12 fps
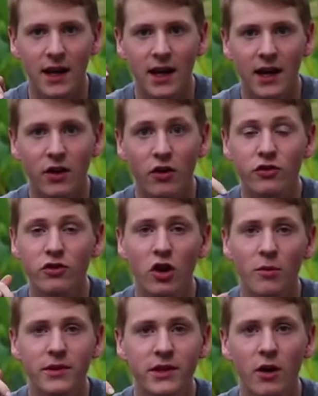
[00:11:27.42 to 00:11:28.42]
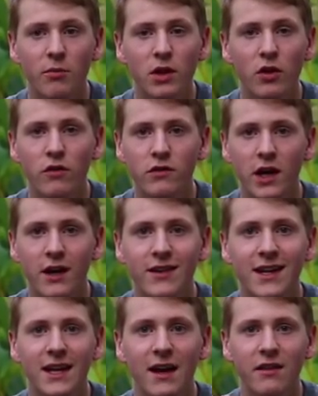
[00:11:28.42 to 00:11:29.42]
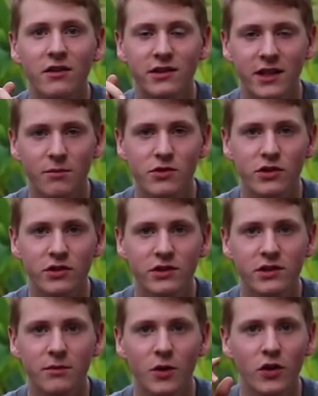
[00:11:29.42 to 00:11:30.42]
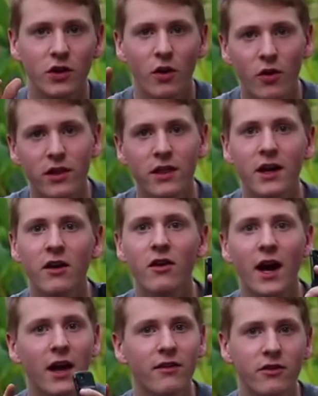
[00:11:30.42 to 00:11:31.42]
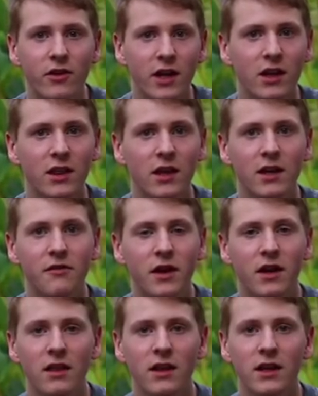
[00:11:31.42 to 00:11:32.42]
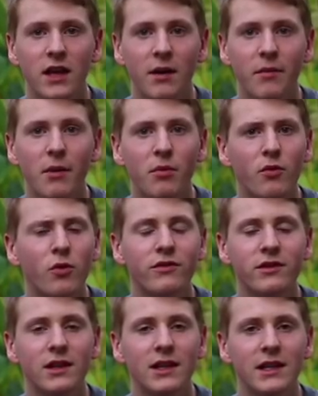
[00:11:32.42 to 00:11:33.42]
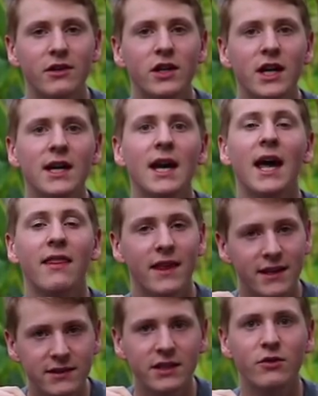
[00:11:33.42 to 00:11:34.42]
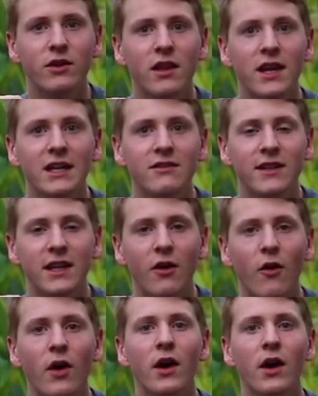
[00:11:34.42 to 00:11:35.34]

And also comment down below if you have any other assumptions. I'm gonna go in there, answer anything if anything came up or wasn't clear, and then see you in the next video.